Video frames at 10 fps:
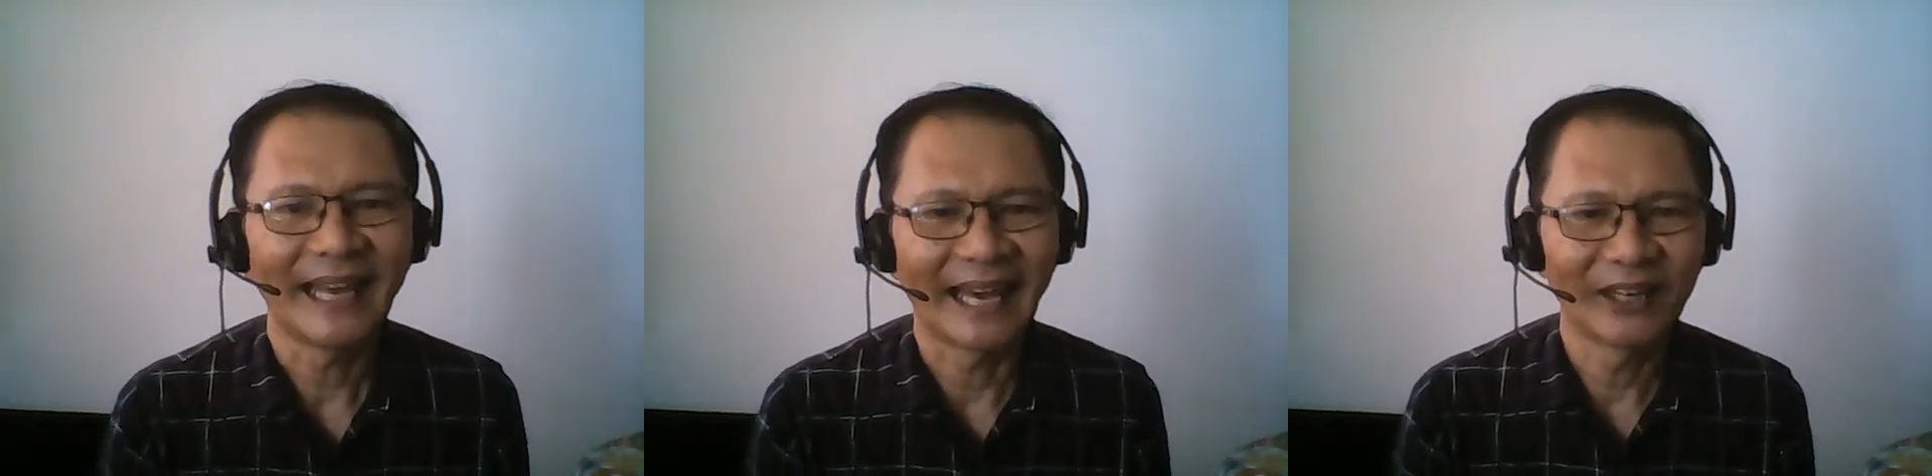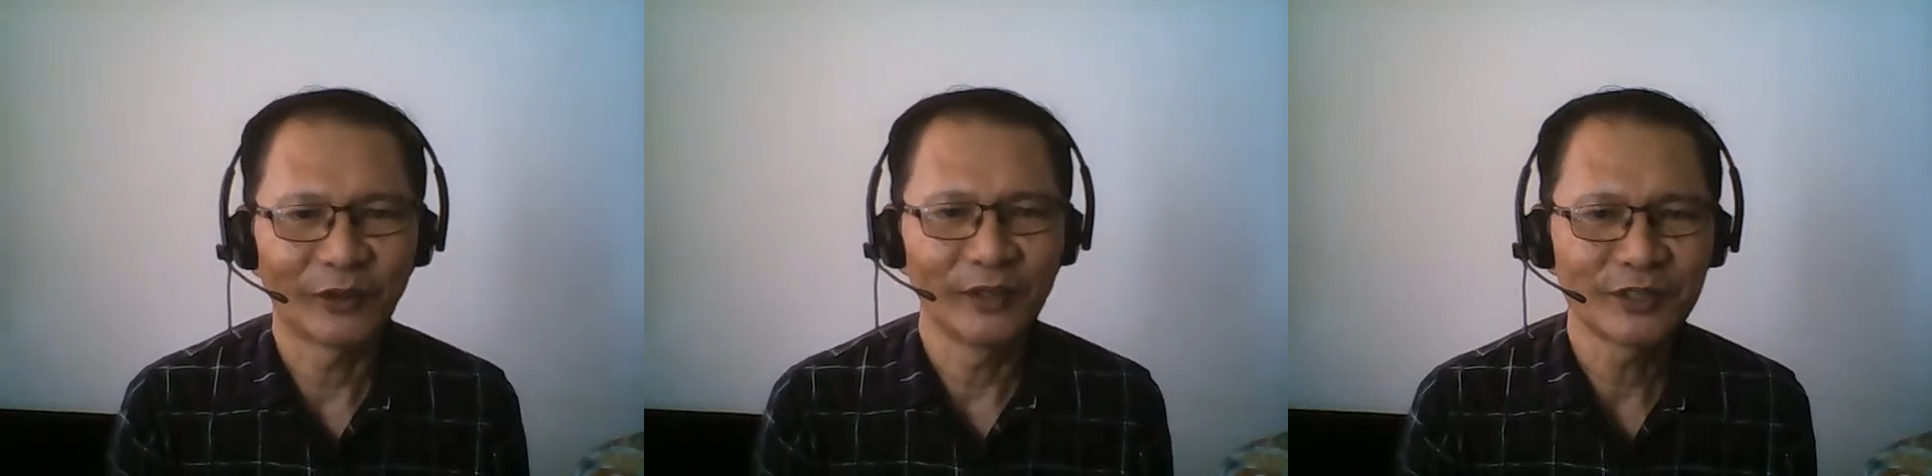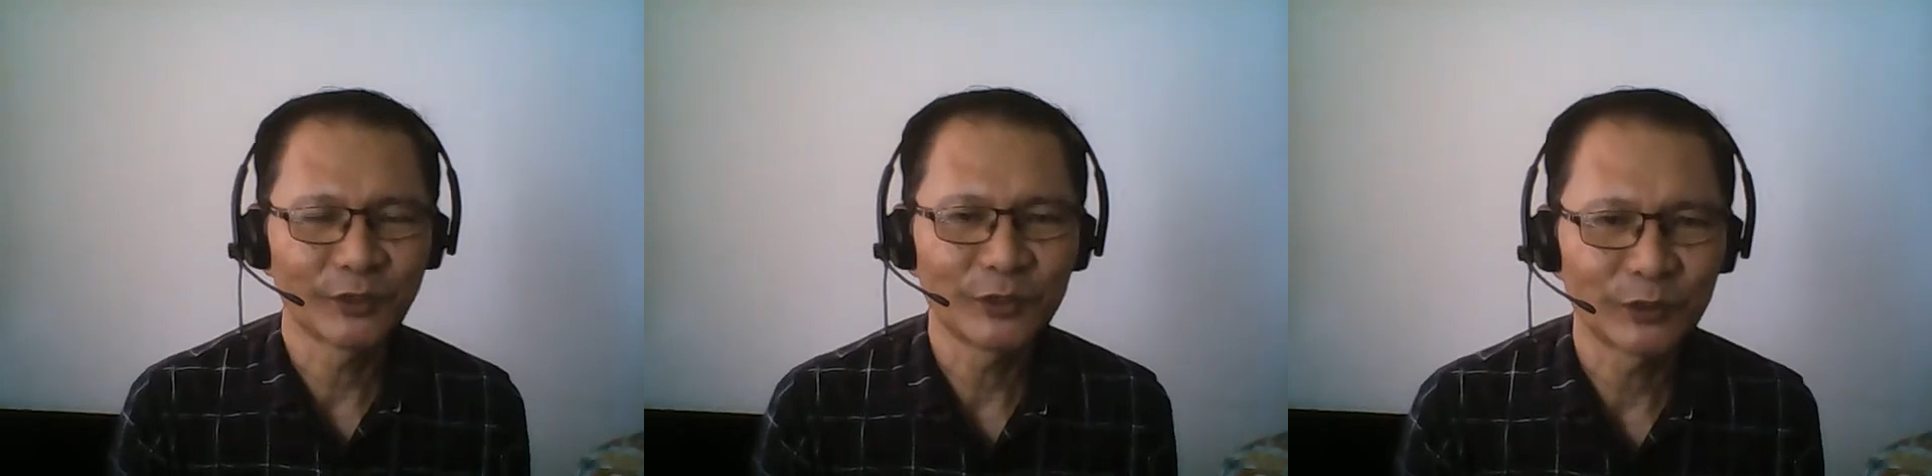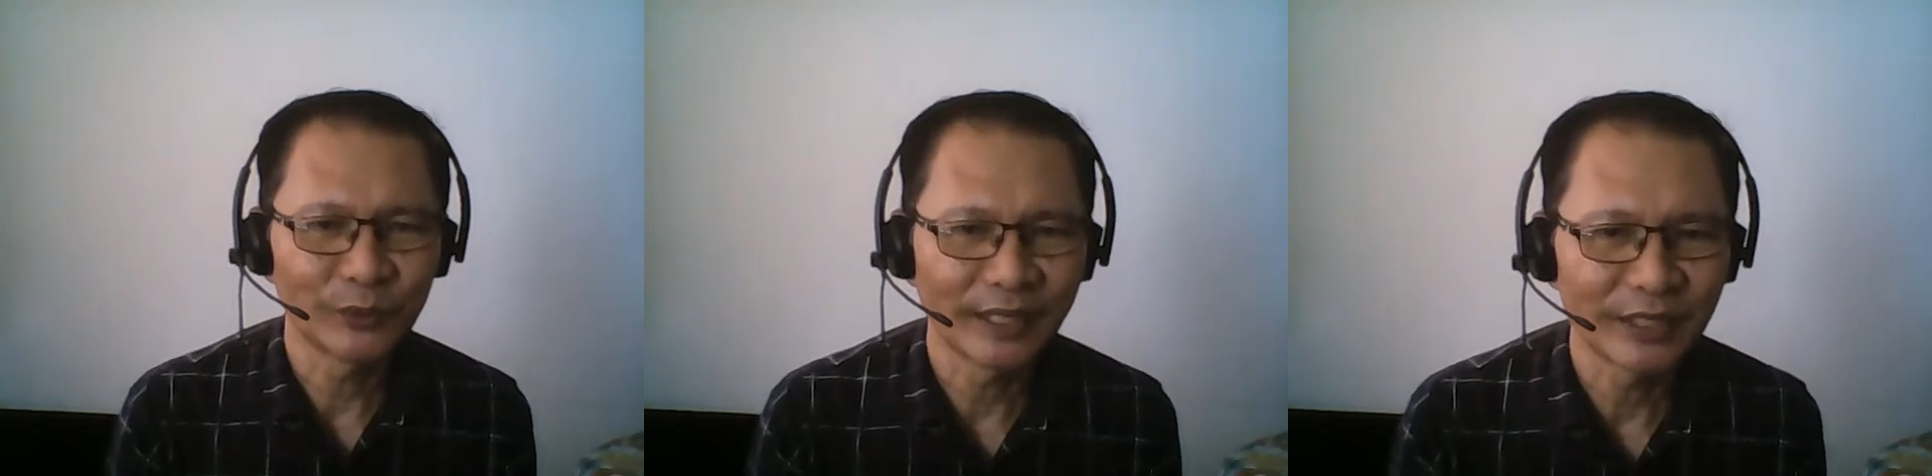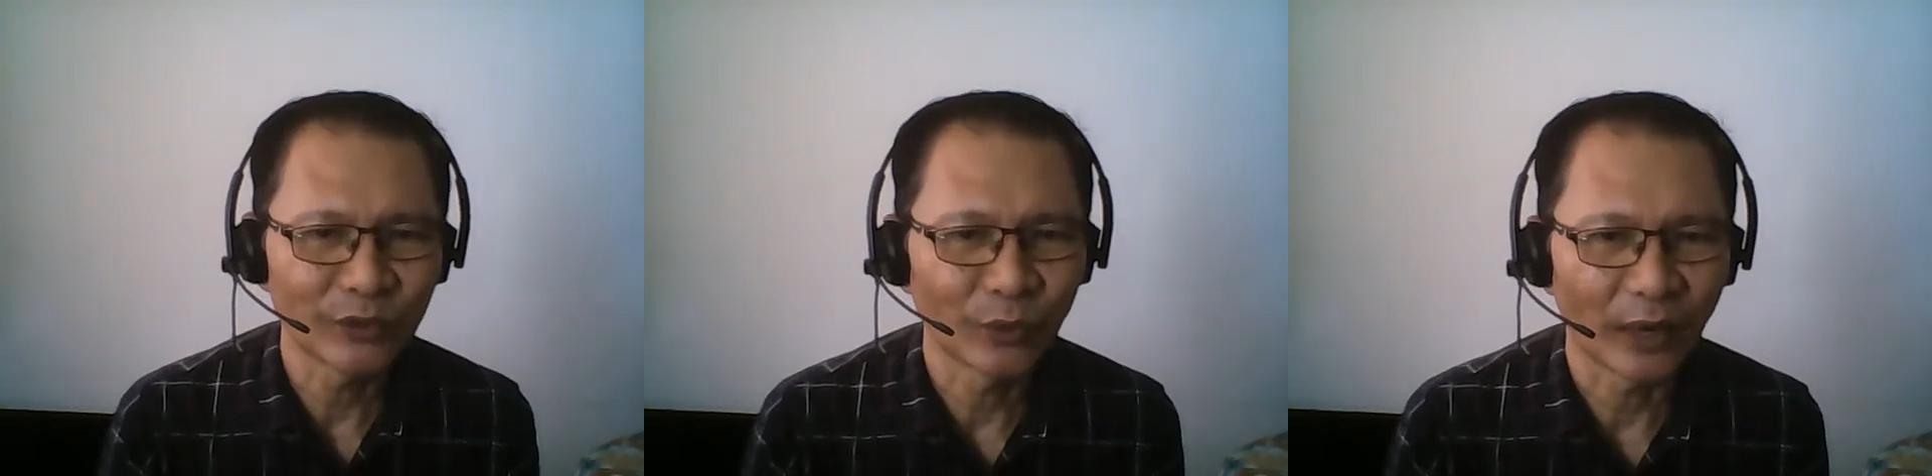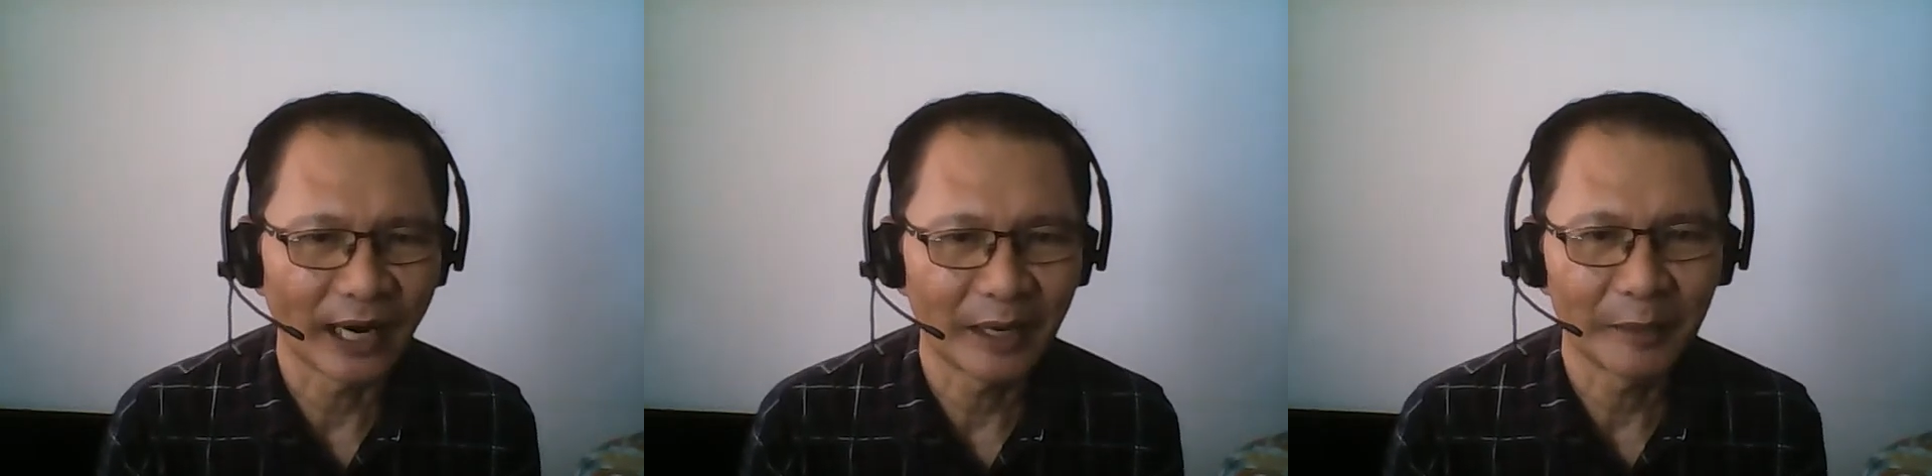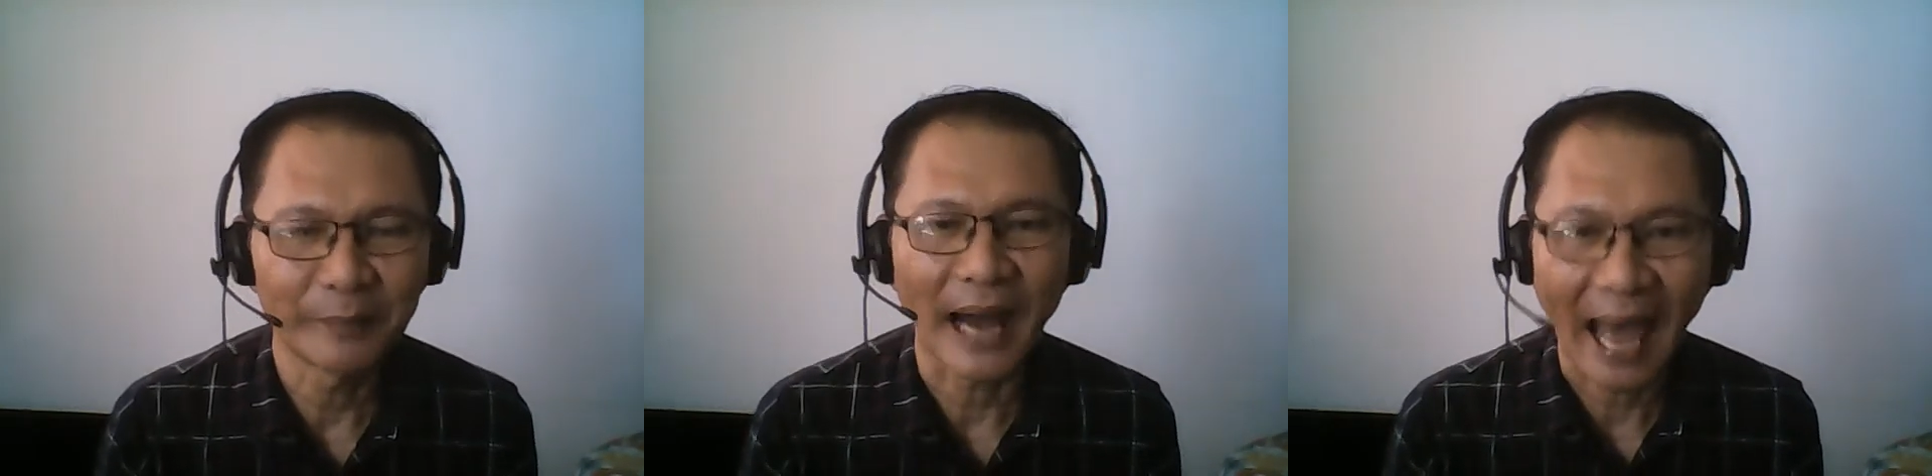and also students who are
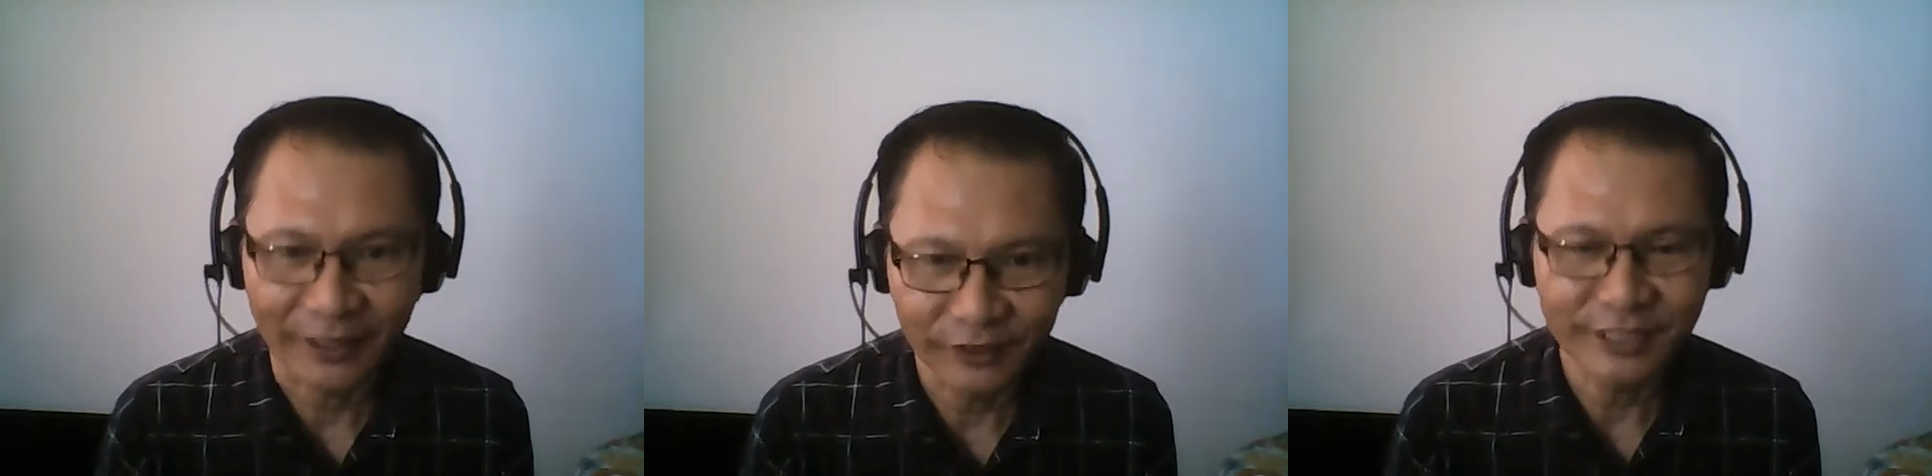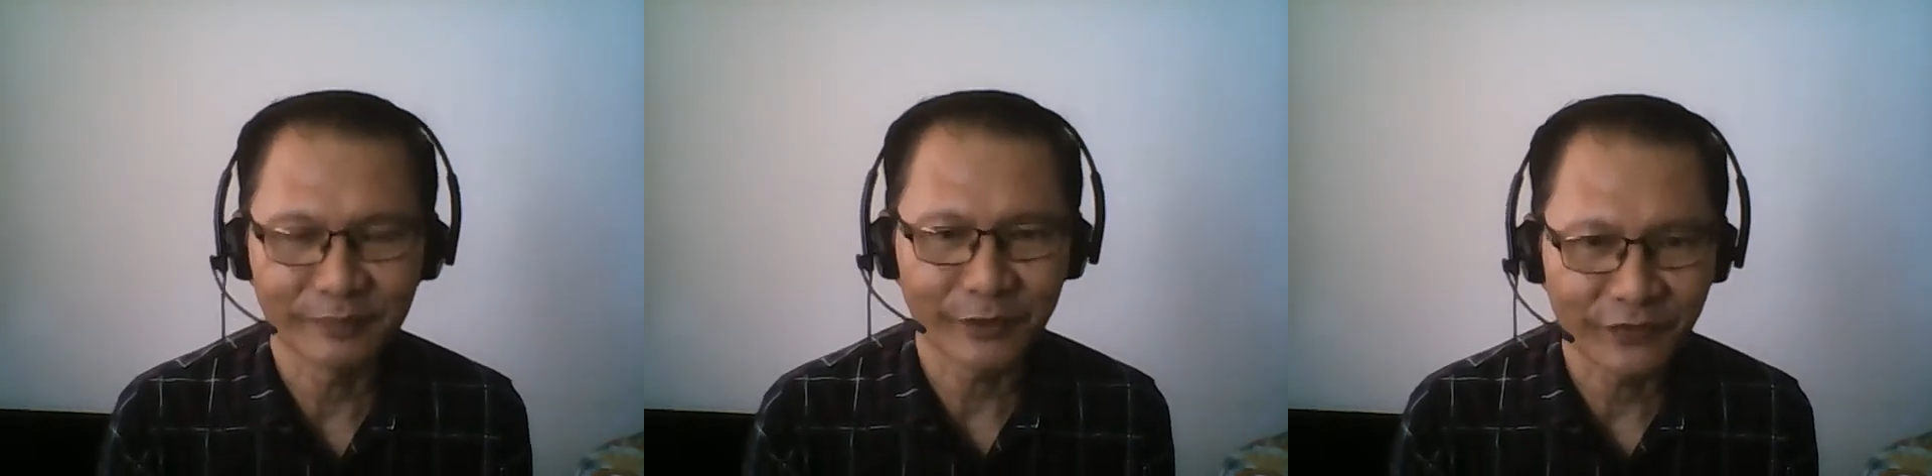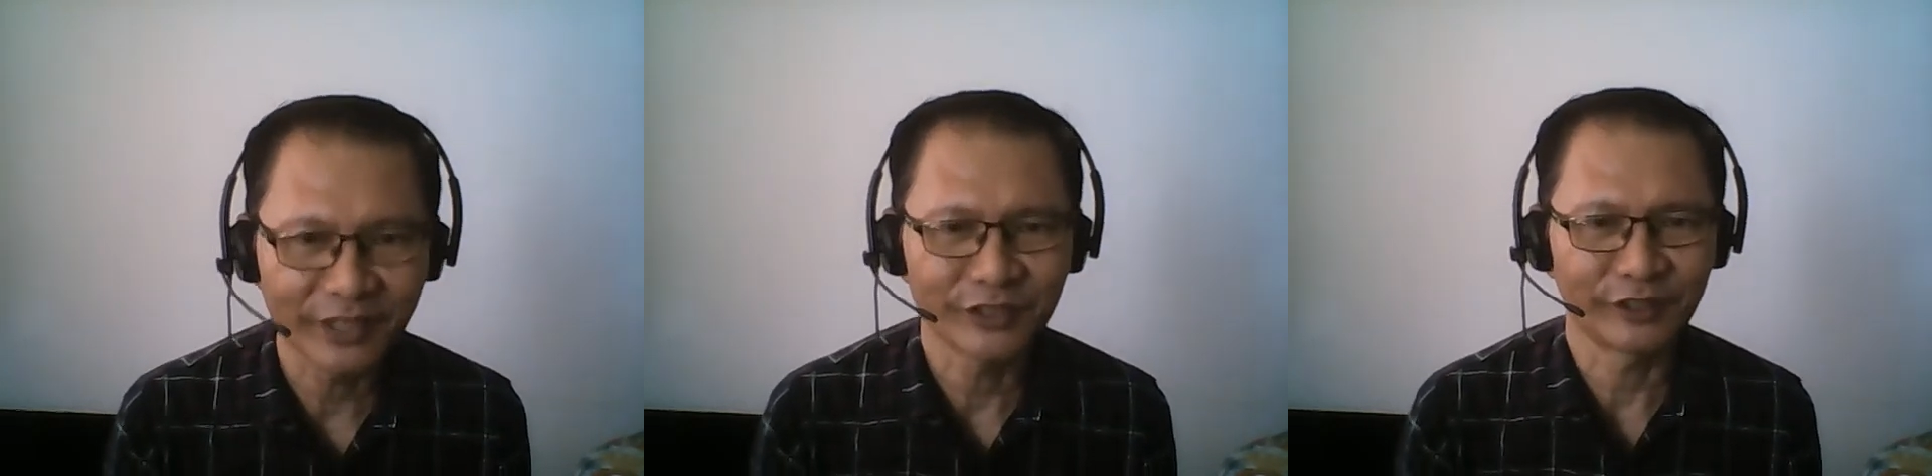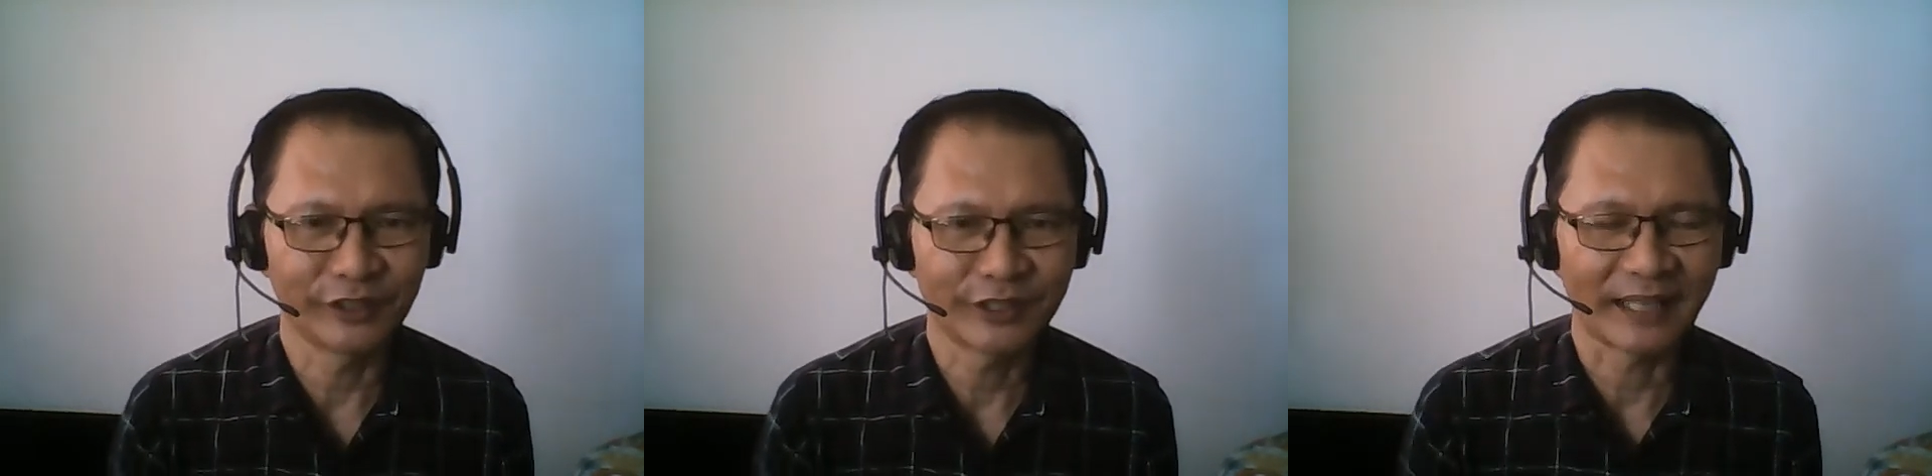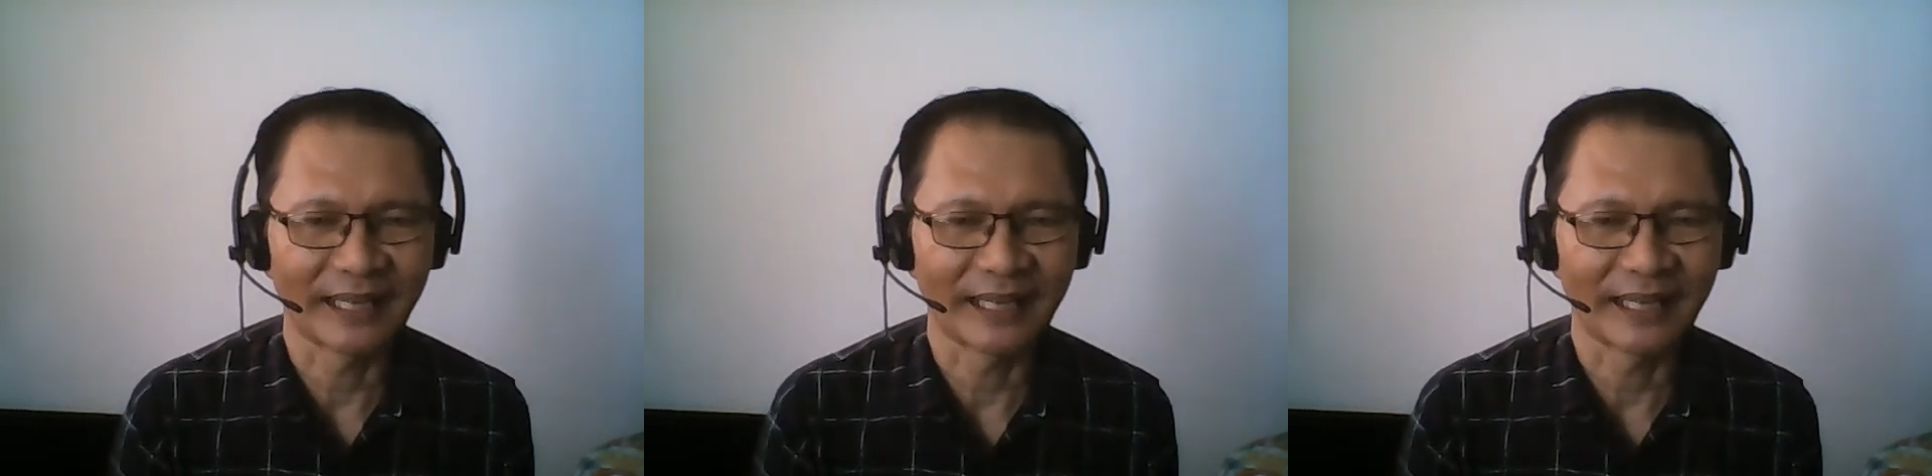adults and professionals,